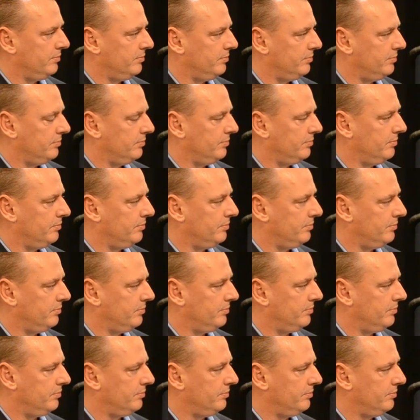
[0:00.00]

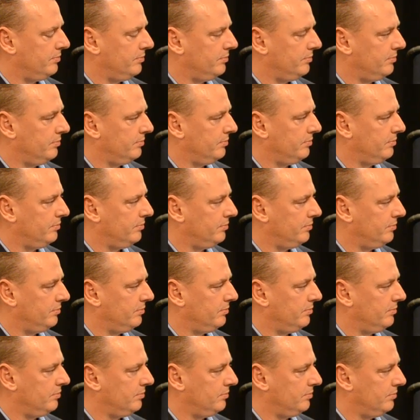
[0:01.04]

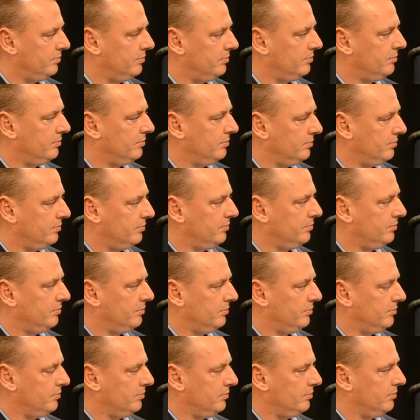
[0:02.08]

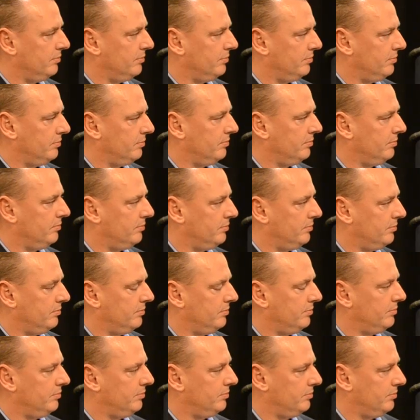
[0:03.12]

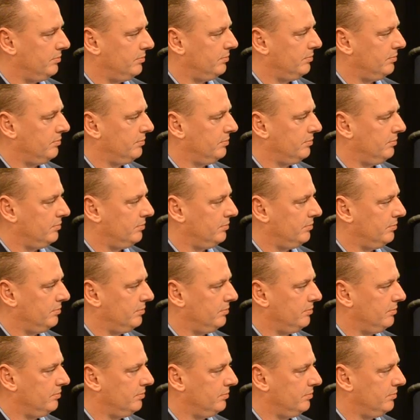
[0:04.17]

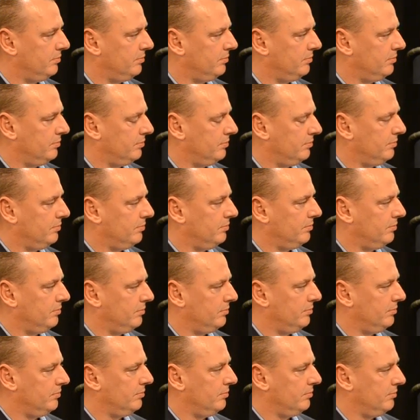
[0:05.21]

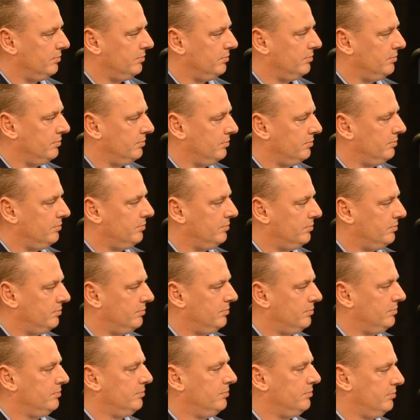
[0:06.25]

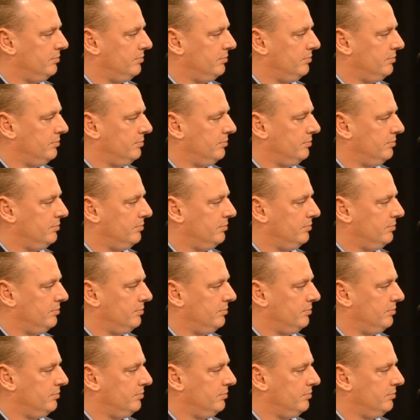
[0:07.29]
No words are spoken by the person on screen.